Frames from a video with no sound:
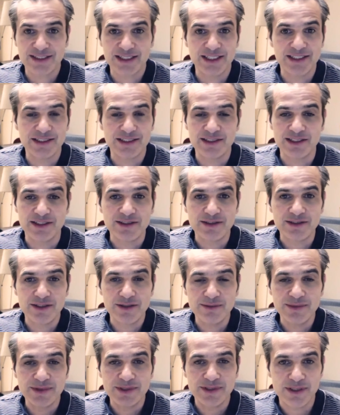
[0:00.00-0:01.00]

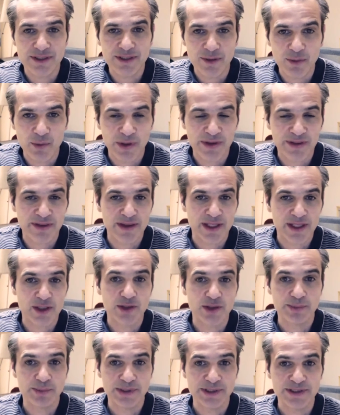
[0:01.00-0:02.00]
T-Systems whether they
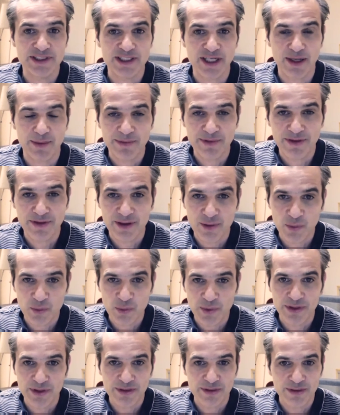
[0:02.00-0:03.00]
could build something
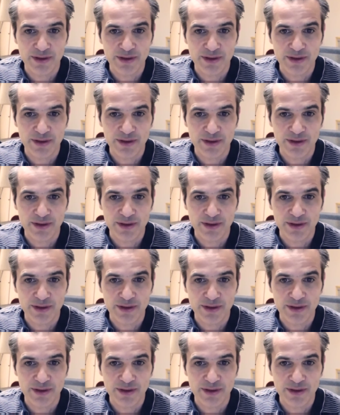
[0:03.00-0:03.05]
with